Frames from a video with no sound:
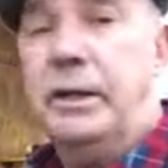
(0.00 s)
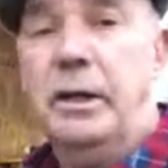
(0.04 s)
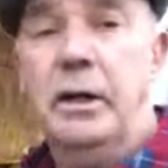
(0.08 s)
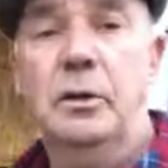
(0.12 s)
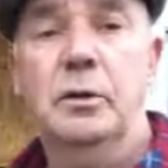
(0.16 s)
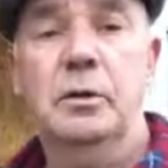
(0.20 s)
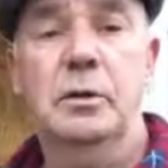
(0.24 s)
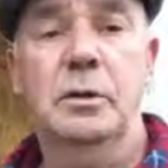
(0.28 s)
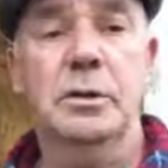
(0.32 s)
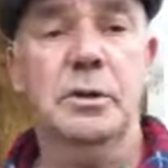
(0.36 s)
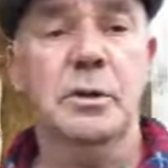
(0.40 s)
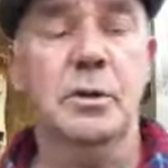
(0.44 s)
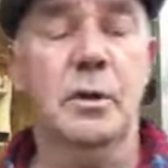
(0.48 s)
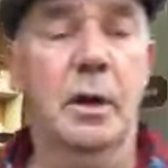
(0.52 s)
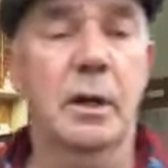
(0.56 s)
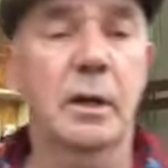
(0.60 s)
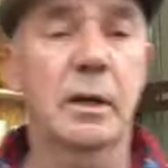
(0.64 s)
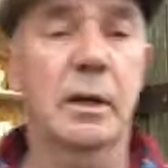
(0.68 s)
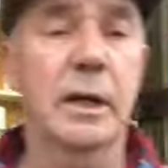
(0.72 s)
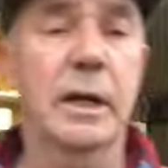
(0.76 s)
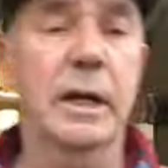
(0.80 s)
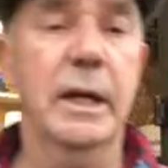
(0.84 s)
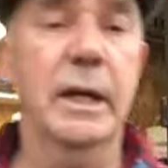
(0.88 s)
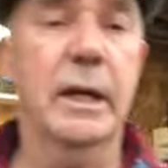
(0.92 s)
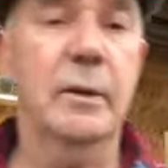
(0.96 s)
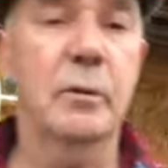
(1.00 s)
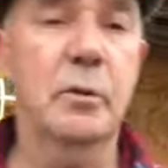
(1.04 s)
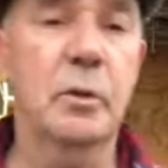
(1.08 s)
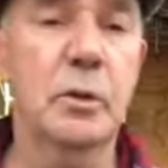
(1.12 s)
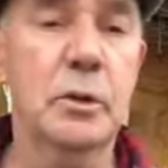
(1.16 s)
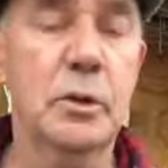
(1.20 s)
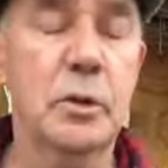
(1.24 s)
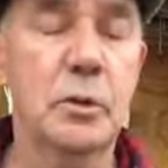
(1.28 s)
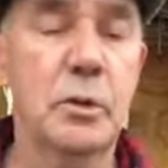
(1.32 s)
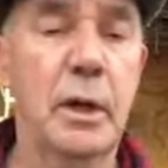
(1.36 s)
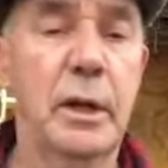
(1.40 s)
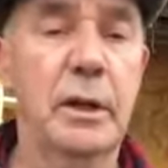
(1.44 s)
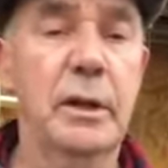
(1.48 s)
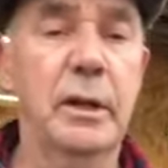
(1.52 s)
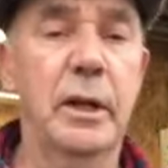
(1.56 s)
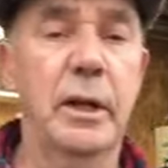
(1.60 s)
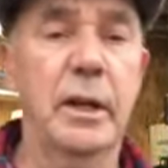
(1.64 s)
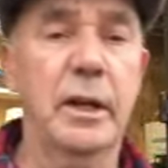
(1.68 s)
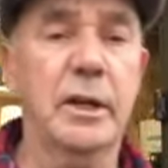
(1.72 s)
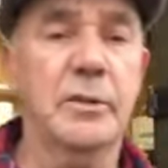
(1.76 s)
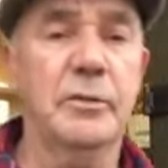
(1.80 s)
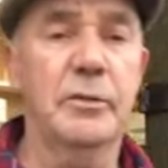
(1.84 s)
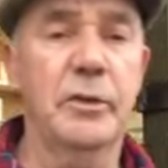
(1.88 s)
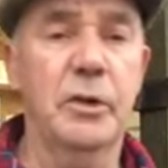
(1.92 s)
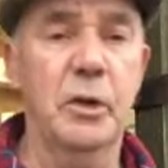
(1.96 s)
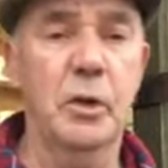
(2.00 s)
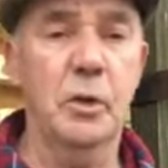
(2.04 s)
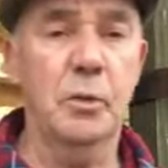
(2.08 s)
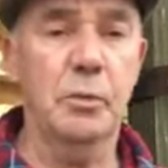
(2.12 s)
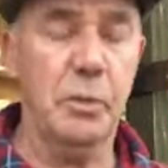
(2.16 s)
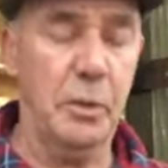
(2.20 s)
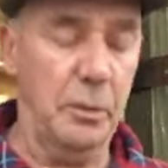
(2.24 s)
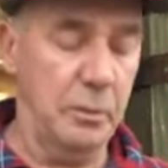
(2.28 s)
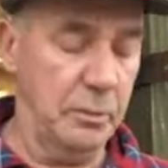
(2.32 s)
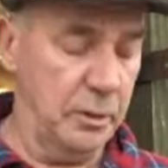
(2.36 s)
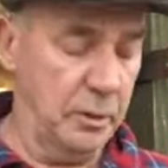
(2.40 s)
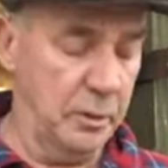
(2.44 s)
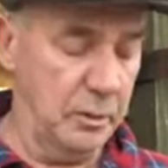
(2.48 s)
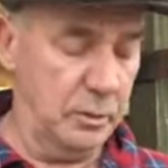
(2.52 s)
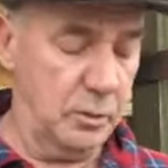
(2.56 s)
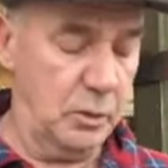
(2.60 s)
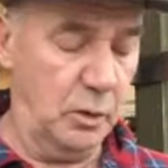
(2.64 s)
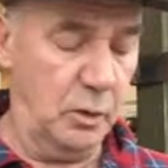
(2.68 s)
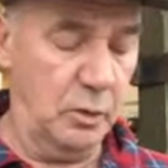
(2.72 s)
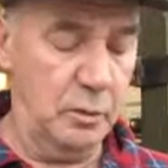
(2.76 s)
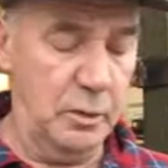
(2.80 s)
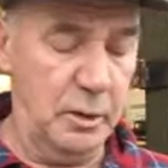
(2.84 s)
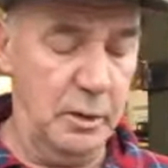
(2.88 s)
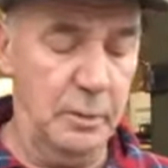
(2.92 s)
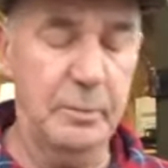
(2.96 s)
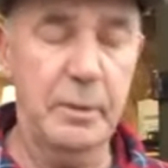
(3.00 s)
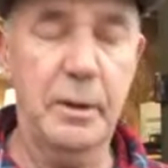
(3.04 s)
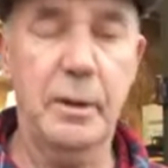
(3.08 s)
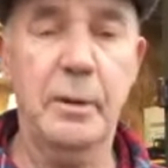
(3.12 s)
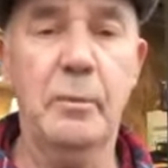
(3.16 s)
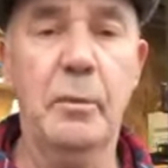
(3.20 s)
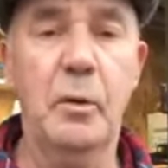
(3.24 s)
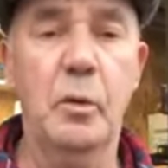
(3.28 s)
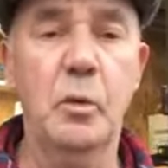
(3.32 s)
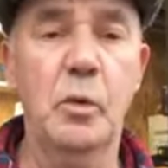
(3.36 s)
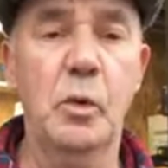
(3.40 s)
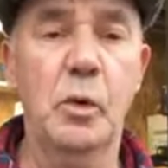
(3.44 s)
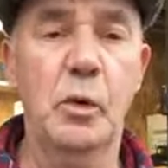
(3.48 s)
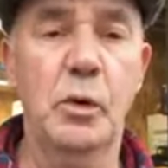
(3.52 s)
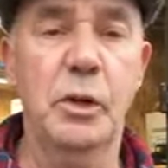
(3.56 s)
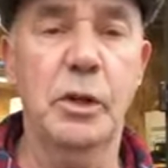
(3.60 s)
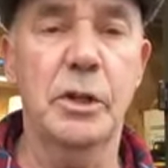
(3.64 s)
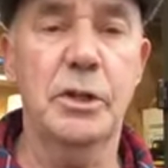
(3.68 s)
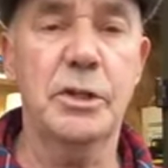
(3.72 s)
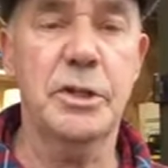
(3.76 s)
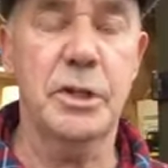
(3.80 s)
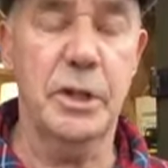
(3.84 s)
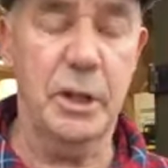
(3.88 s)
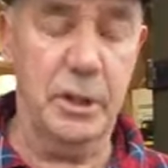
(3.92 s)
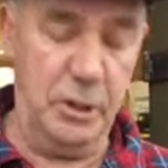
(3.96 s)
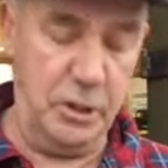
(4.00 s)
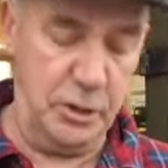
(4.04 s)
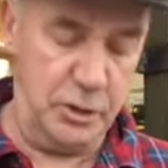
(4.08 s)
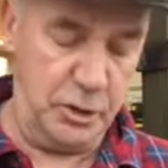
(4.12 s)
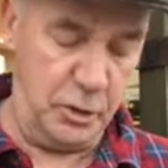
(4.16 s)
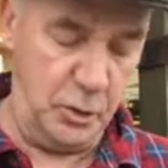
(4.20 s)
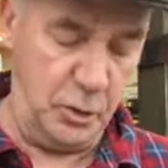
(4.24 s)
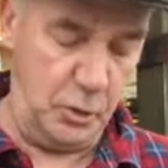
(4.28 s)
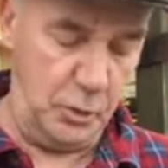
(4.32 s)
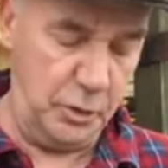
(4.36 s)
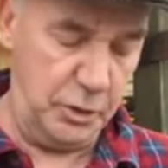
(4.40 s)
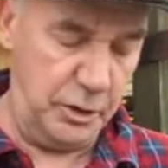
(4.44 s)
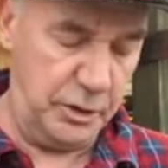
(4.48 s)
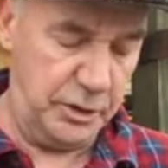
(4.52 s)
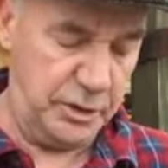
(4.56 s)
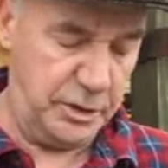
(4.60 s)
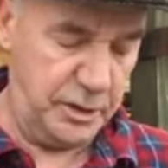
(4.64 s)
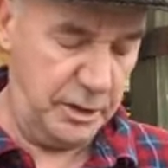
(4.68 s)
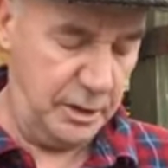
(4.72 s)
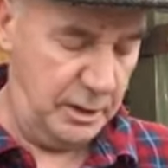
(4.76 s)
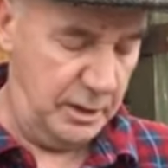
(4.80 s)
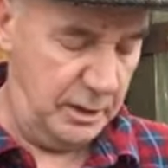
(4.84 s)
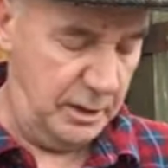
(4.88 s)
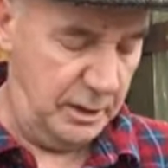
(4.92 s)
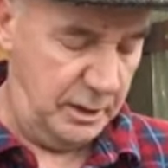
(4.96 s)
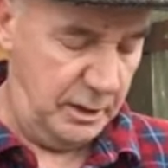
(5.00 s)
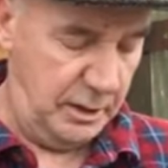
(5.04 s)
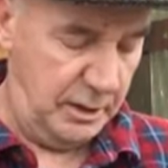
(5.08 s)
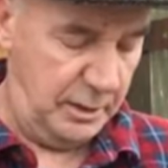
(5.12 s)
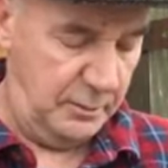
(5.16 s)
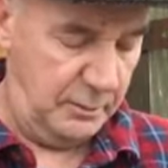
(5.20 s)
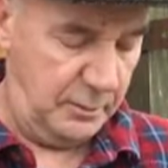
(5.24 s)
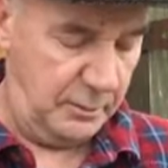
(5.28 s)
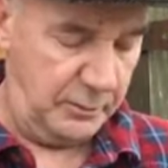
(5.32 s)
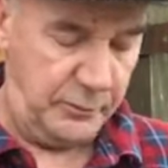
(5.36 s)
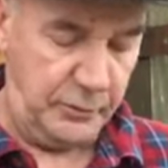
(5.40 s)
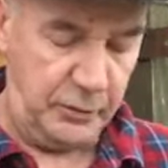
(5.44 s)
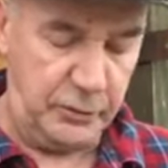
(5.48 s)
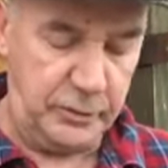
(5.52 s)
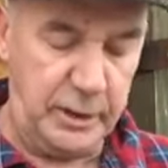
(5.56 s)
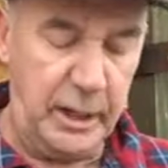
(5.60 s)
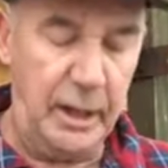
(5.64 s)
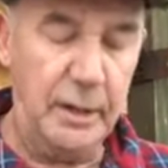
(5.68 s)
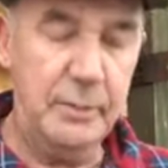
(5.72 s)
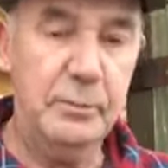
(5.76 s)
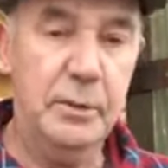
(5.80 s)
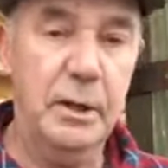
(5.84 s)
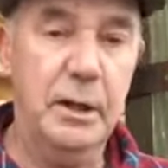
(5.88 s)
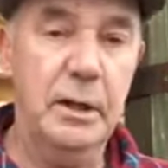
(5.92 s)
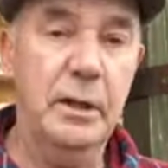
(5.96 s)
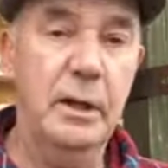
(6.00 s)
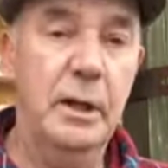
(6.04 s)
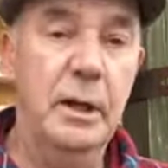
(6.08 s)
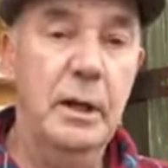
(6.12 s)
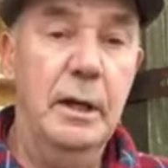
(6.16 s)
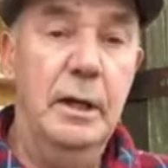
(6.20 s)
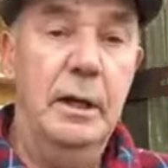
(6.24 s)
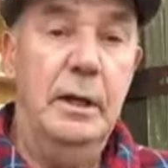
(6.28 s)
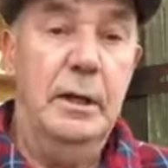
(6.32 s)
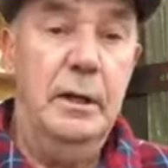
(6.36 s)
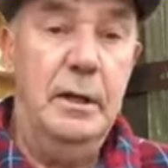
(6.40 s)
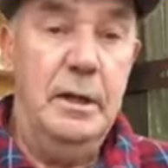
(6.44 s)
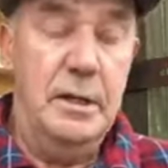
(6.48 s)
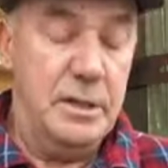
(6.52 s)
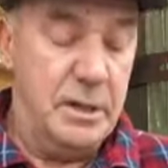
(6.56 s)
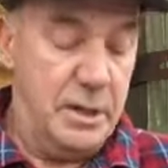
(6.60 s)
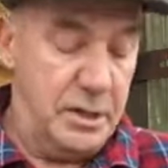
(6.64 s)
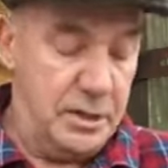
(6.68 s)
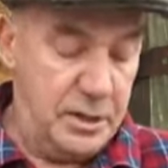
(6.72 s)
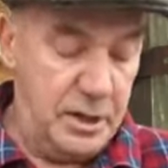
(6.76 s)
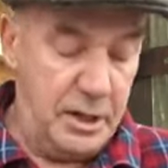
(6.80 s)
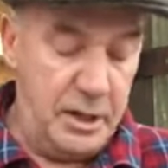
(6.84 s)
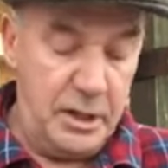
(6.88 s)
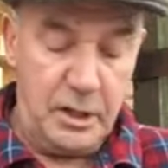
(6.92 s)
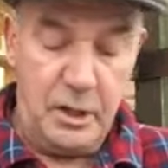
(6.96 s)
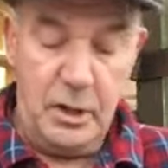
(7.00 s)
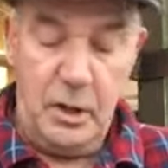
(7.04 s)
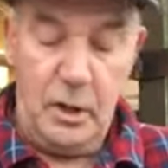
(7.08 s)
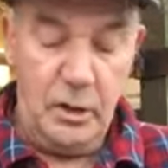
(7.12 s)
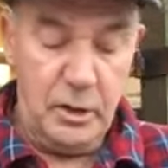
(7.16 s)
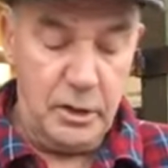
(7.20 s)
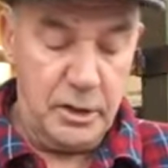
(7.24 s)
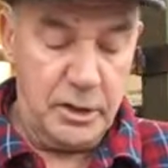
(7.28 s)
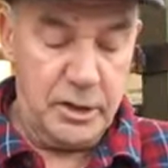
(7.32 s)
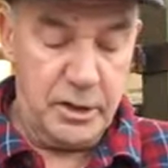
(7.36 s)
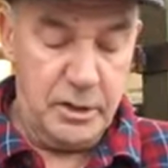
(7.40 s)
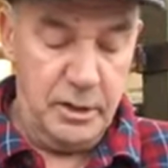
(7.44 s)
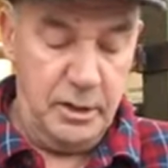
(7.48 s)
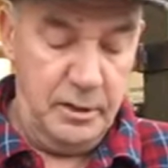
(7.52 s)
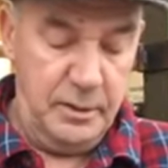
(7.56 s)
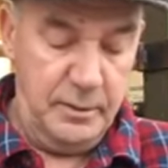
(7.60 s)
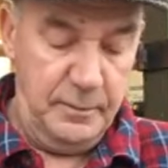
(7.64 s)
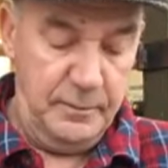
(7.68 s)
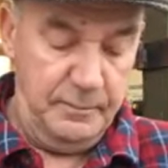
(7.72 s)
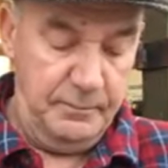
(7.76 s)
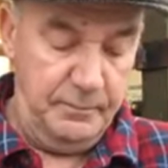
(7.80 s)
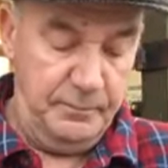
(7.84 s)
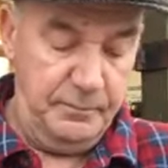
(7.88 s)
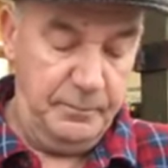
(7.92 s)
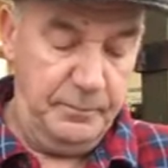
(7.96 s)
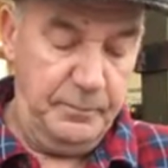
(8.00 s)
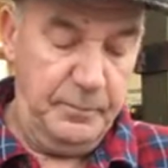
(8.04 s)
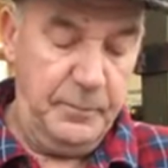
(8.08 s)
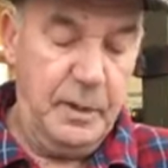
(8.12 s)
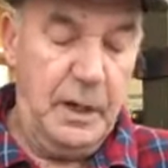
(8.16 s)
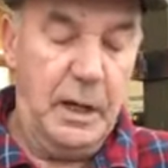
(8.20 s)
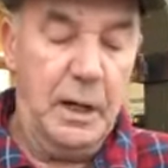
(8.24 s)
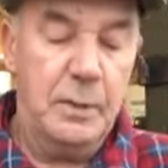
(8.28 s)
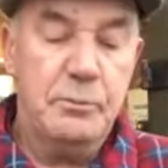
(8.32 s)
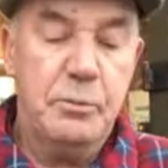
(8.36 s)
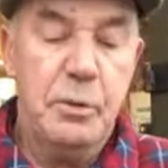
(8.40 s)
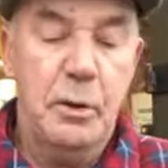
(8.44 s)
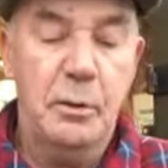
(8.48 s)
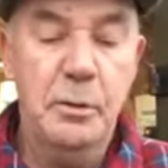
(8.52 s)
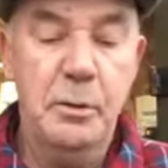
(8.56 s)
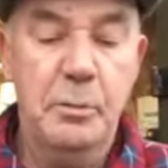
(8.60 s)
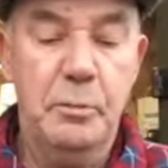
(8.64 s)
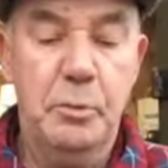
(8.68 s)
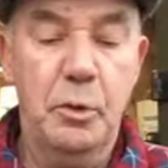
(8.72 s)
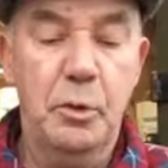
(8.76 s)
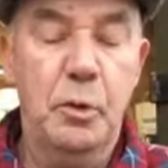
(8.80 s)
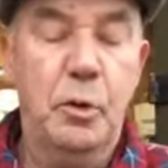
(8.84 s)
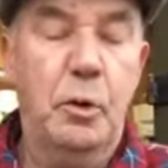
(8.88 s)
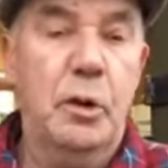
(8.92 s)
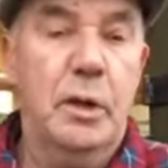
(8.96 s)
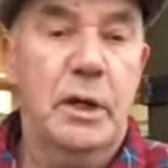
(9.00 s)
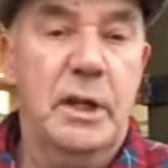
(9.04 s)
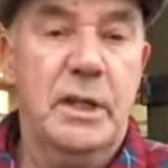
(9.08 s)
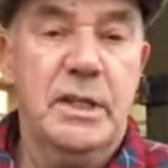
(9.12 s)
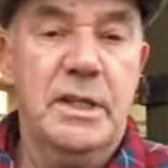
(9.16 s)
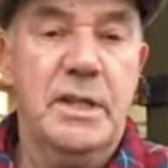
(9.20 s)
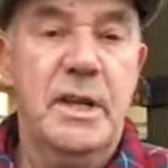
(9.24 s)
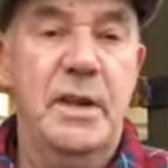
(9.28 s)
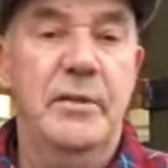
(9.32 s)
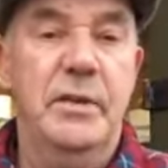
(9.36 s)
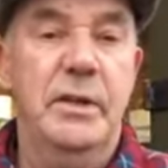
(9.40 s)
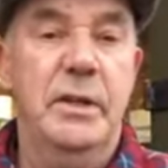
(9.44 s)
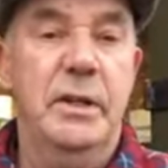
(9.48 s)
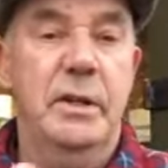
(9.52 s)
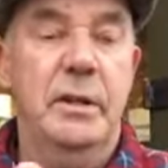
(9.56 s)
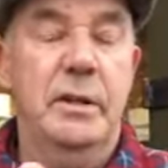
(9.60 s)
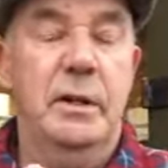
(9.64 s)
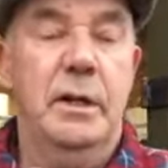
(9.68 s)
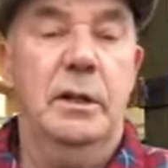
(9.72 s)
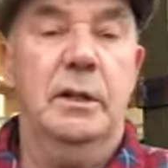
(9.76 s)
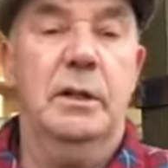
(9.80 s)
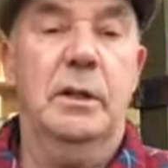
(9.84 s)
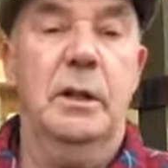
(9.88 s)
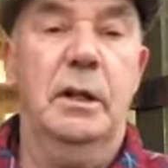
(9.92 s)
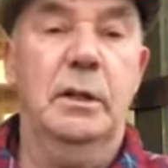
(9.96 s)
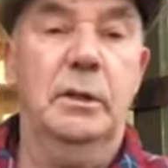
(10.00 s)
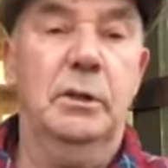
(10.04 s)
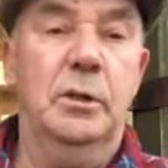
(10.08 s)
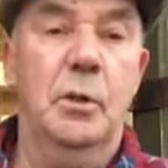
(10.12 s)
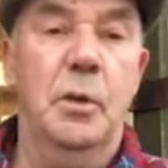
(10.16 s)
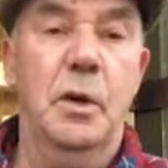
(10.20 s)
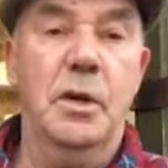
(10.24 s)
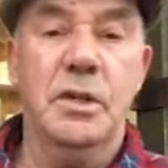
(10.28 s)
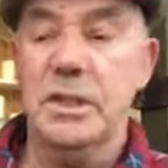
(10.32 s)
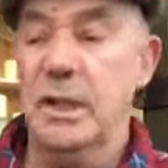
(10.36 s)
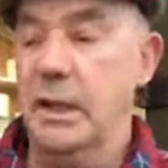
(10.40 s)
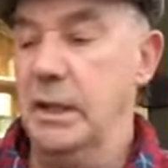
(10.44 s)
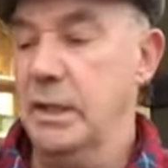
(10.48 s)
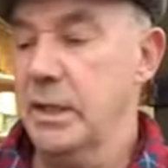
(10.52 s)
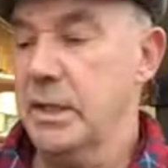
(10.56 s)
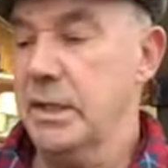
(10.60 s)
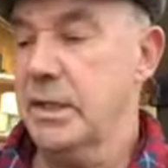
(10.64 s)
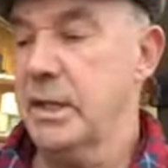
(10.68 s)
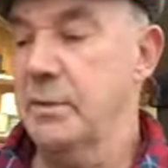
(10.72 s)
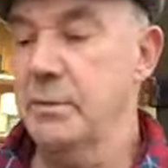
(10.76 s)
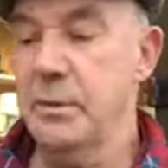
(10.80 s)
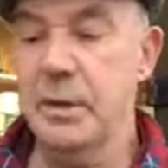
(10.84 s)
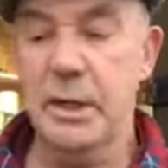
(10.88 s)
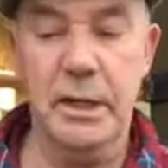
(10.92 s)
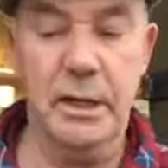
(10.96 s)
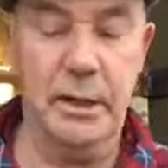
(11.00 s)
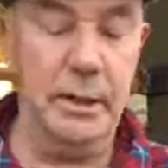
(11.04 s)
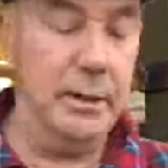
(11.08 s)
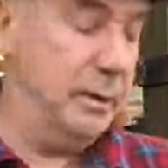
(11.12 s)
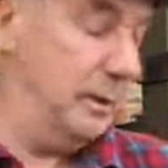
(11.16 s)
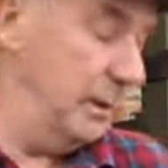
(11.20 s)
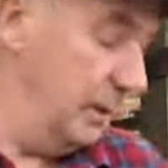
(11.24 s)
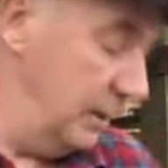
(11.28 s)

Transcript: now. So we'll do that in the next video probably. Talk a little bit about the onions, not the chew onions. But for the time being, as I say, the garlics, I'll probably put all that 7. I'll do exactly the same again.